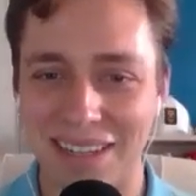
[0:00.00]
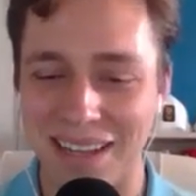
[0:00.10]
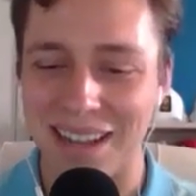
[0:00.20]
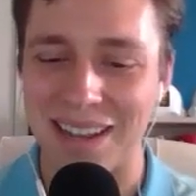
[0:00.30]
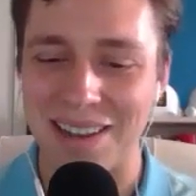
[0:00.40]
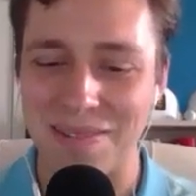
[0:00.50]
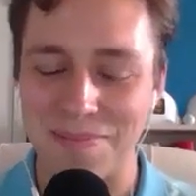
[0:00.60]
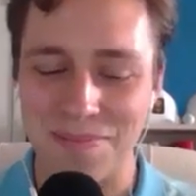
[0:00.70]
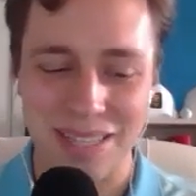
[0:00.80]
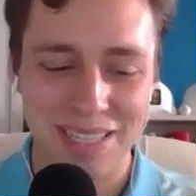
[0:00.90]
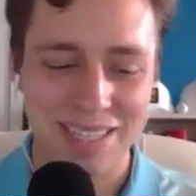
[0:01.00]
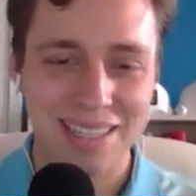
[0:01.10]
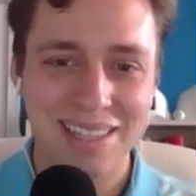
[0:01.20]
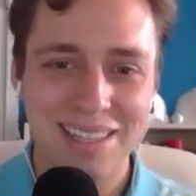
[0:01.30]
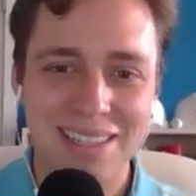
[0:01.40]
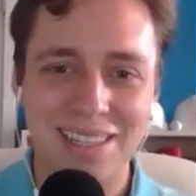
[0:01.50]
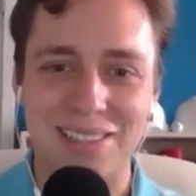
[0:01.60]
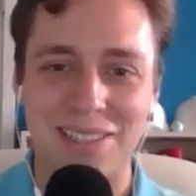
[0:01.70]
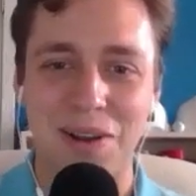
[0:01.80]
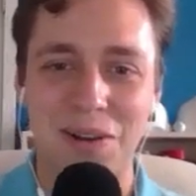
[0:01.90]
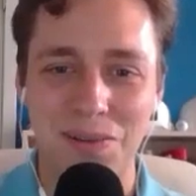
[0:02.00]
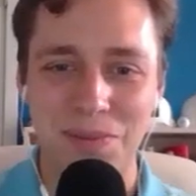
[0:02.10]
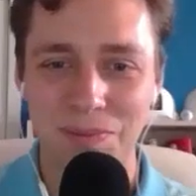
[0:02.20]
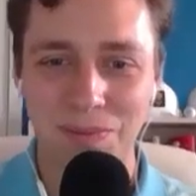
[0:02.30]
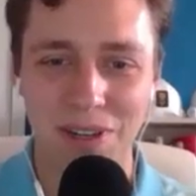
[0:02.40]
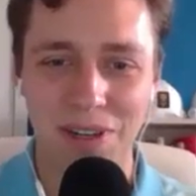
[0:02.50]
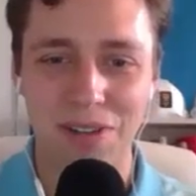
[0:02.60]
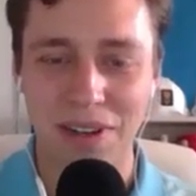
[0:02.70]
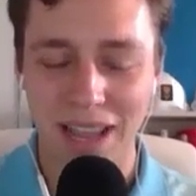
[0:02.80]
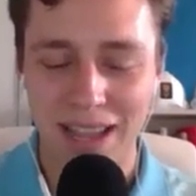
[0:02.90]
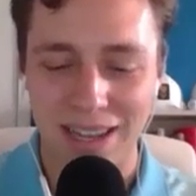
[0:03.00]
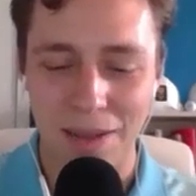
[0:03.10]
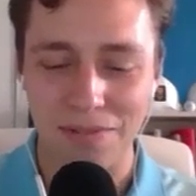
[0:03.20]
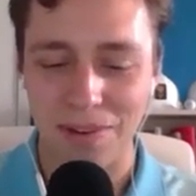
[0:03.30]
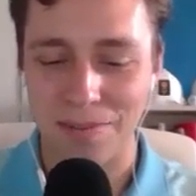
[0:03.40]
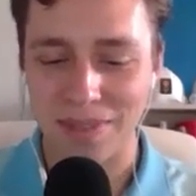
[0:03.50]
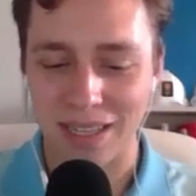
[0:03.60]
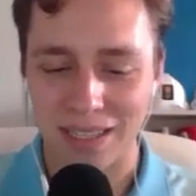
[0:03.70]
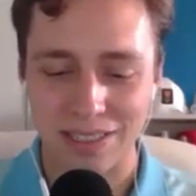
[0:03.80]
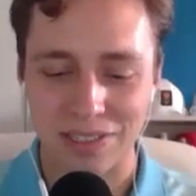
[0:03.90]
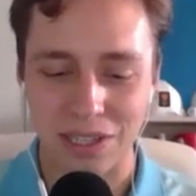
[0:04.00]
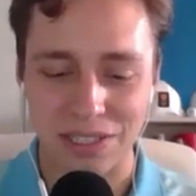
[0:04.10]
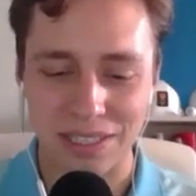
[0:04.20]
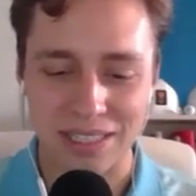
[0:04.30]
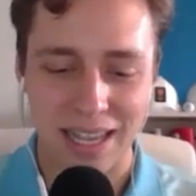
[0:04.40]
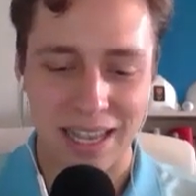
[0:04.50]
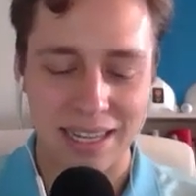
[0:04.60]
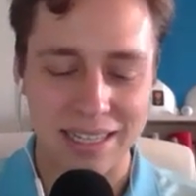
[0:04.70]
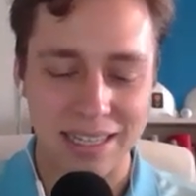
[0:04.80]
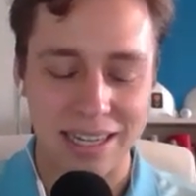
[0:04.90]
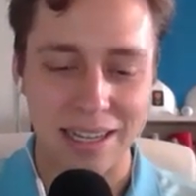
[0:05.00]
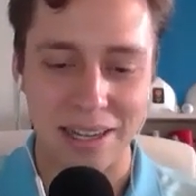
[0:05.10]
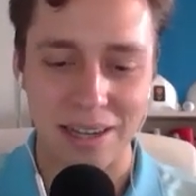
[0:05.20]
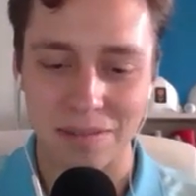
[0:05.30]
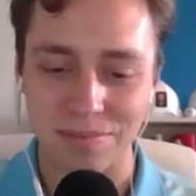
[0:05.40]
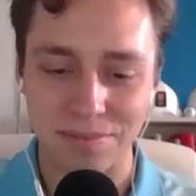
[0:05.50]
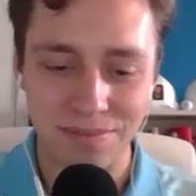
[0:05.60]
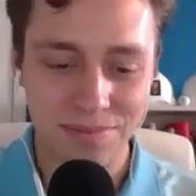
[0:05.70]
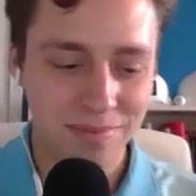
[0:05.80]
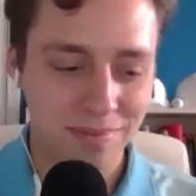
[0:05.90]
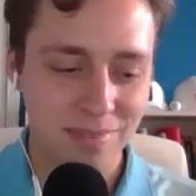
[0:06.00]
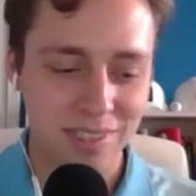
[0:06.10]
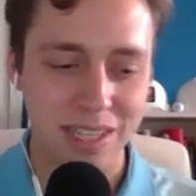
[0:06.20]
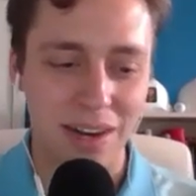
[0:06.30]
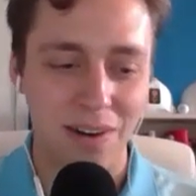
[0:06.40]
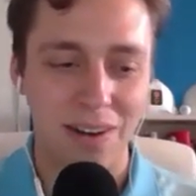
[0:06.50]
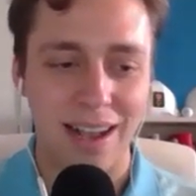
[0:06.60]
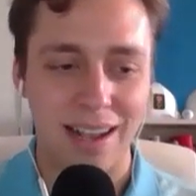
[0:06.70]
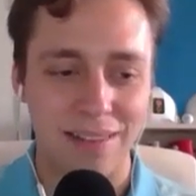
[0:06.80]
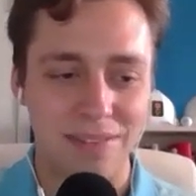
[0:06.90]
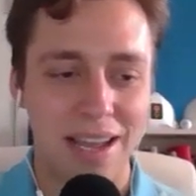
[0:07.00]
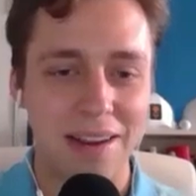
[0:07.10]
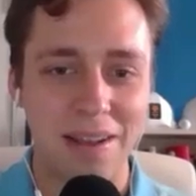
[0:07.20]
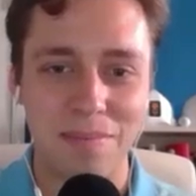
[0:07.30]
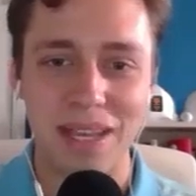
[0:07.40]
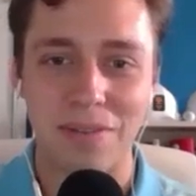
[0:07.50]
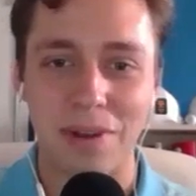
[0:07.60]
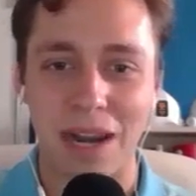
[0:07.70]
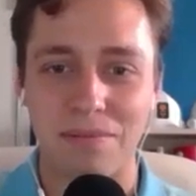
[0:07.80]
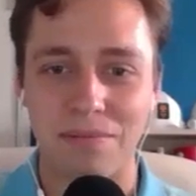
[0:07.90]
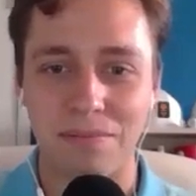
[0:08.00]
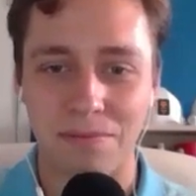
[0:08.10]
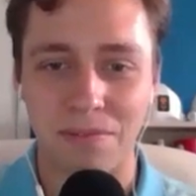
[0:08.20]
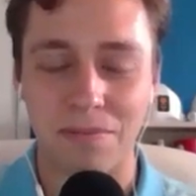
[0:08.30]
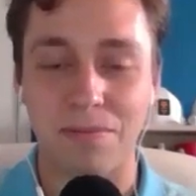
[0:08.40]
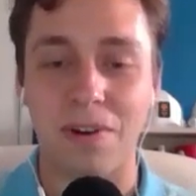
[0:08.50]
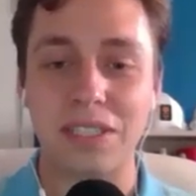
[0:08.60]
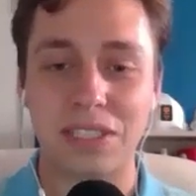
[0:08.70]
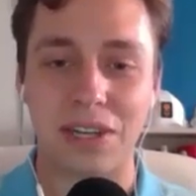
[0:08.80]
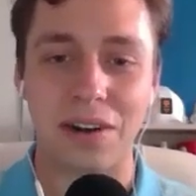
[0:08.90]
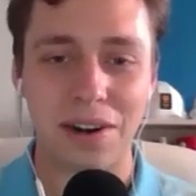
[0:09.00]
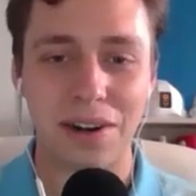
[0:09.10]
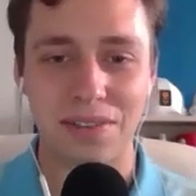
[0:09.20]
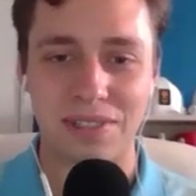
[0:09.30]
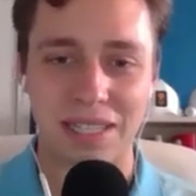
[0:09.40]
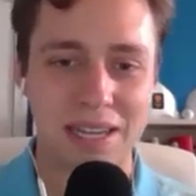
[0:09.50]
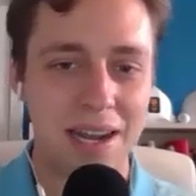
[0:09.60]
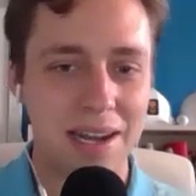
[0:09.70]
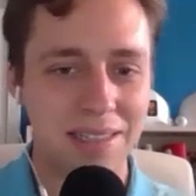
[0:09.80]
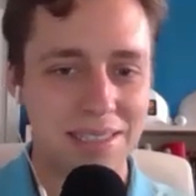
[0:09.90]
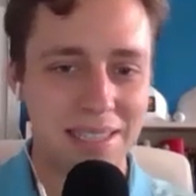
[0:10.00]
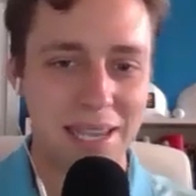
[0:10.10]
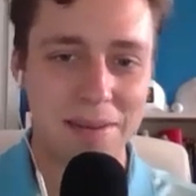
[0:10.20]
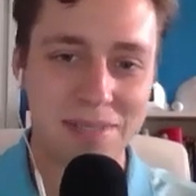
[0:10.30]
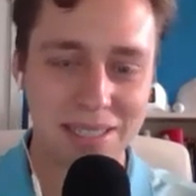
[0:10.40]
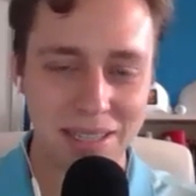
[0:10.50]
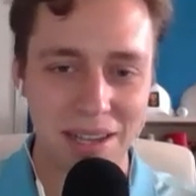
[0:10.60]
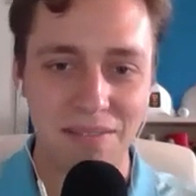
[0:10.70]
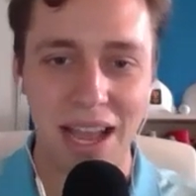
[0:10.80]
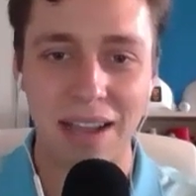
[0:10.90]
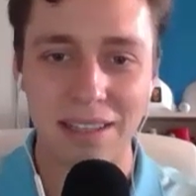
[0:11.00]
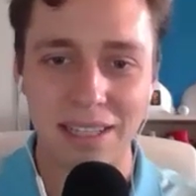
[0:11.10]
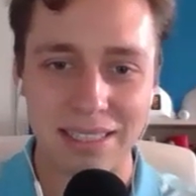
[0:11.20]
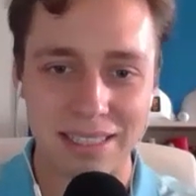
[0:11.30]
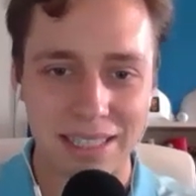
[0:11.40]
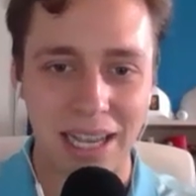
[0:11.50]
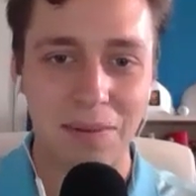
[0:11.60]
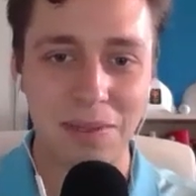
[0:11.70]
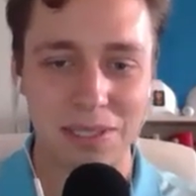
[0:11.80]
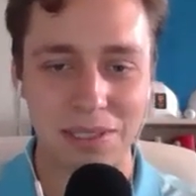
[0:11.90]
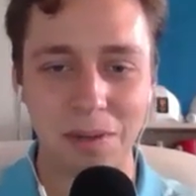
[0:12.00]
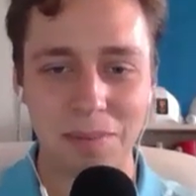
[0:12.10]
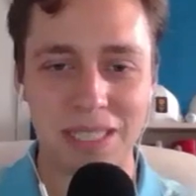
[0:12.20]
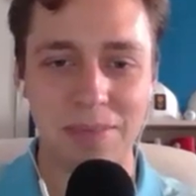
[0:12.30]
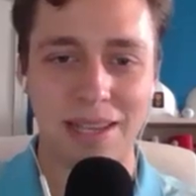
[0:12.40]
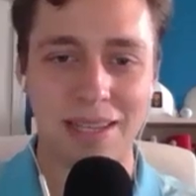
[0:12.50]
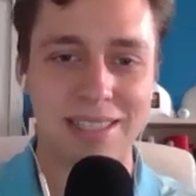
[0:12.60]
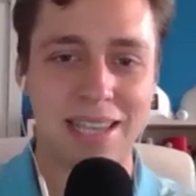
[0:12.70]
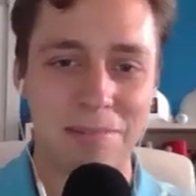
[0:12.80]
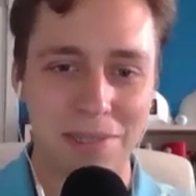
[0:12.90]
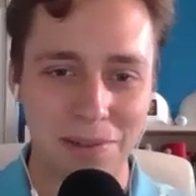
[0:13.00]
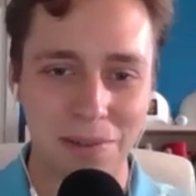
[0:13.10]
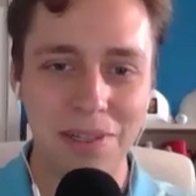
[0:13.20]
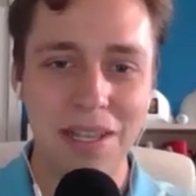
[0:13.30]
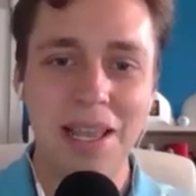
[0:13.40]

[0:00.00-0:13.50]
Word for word: Um, I like um, it. So Rene, coming from the construction side, um, you know, I, have got to admit, when I f- first heard of the concept of Alice, I was a little bit spe- skeptical.